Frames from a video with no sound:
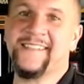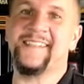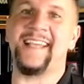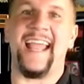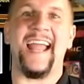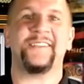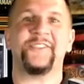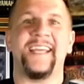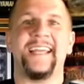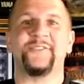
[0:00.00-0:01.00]
this is a
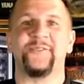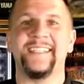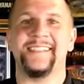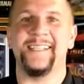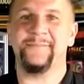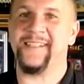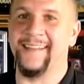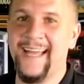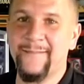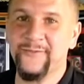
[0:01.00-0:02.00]
hashtag DrinkTips
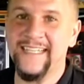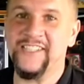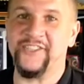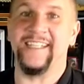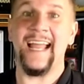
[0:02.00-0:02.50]
collaboration.